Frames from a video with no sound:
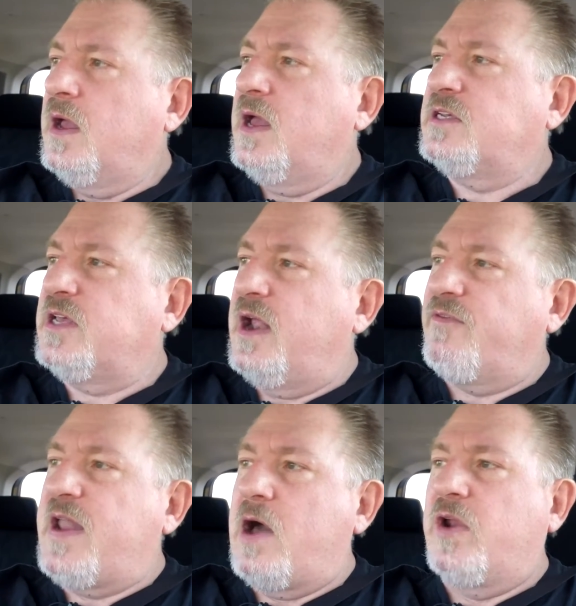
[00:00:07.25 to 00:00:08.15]
As I said,
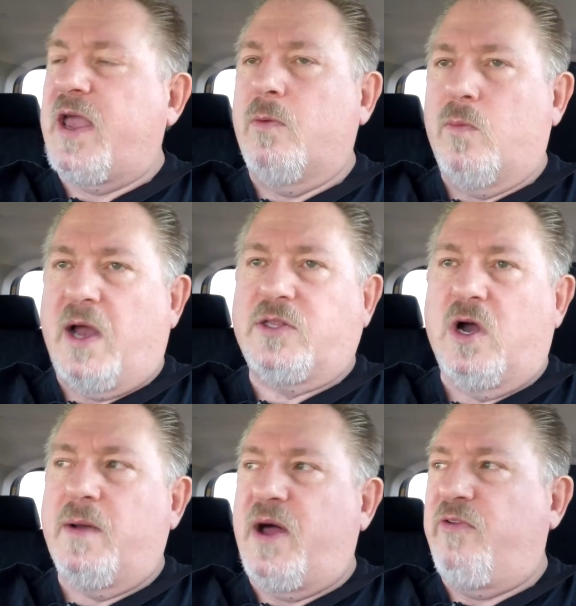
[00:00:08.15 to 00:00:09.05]
every now and again I
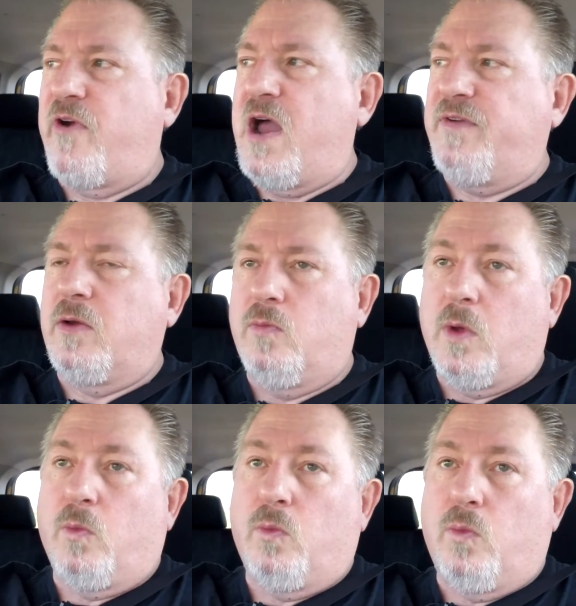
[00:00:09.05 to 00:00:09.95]
talk about driving
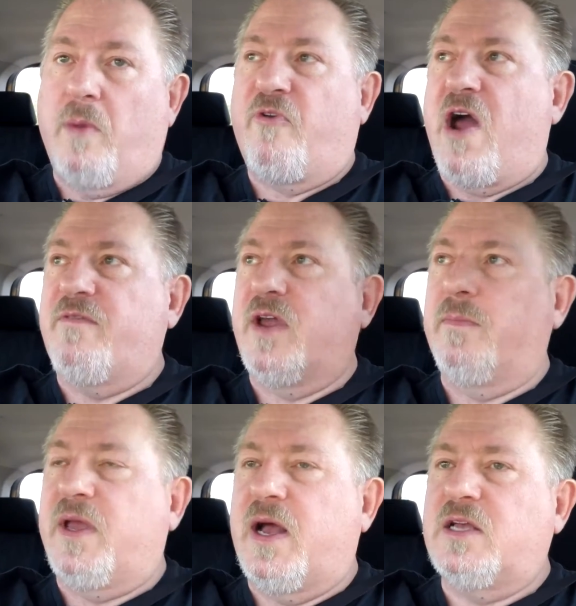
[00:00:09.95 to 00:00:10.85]
when I'm
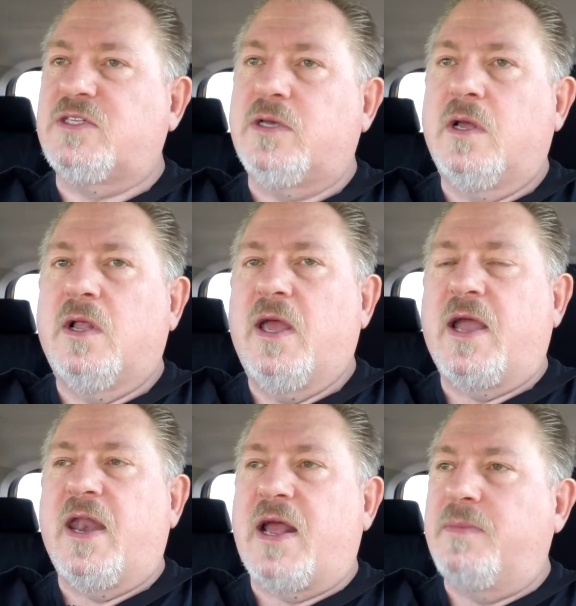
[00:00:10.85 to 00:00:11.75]
driving because
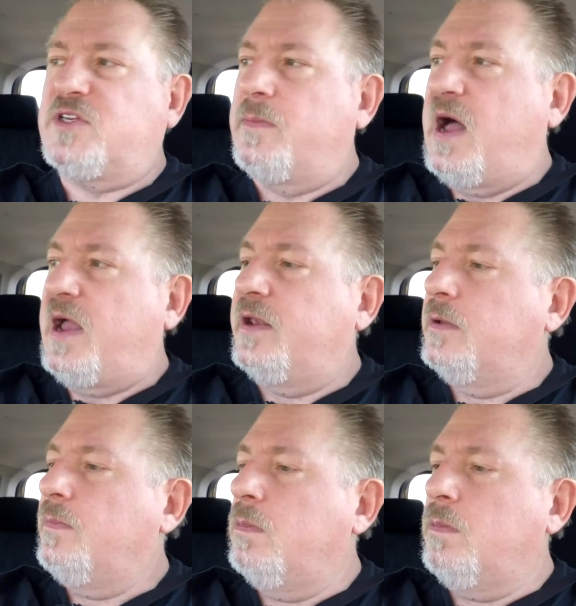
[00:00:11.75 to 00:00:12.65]
it kind of comes to mind.